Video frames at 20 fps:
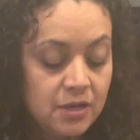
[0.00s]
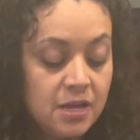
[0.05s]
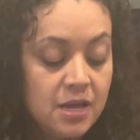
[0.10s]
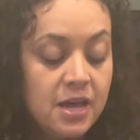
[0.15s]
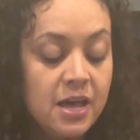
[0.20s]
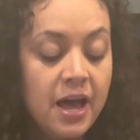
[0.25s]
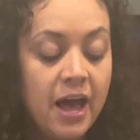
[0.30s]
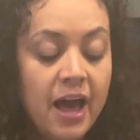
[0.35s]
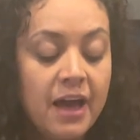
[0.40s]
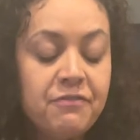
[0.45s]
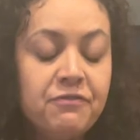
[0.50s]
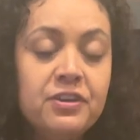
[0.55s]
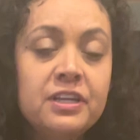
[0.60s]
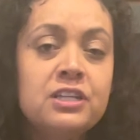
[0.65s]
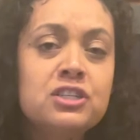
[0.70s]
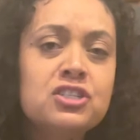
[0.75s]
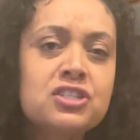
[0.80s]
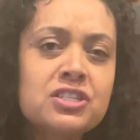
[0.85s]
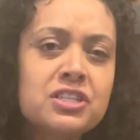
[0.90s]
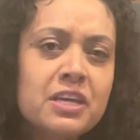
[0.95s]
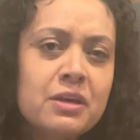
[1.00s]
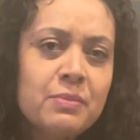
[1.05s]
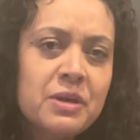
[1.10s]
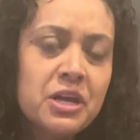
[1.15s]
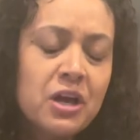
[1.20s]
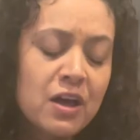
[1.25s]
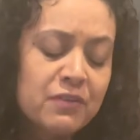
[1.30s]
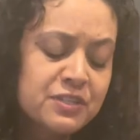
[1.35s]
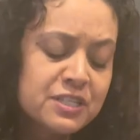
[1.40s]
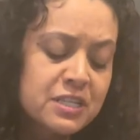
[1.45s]
I finished skimming
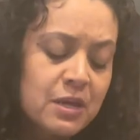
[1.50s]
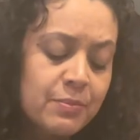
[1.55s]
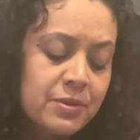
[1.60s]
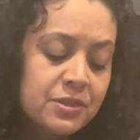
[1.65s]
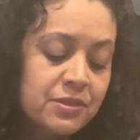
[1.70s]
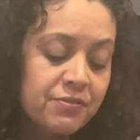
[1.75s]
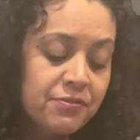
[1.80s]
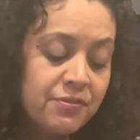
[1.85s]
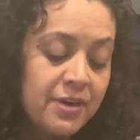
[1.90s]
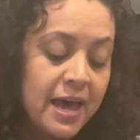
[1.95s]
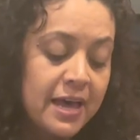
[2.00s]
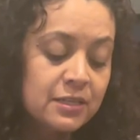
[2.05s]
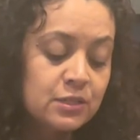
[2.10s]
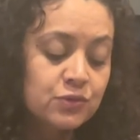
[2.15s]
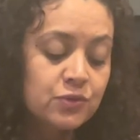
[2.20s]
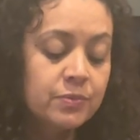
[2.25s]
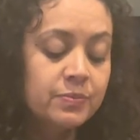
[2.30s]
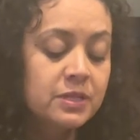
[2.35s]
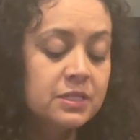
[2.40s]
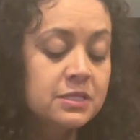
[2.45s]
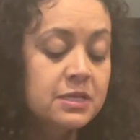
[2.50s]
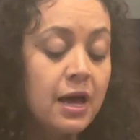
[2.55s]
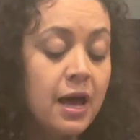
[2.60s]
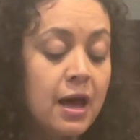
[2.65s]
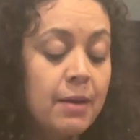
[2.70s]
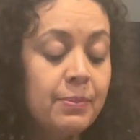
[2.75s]
off some of the fats from the top.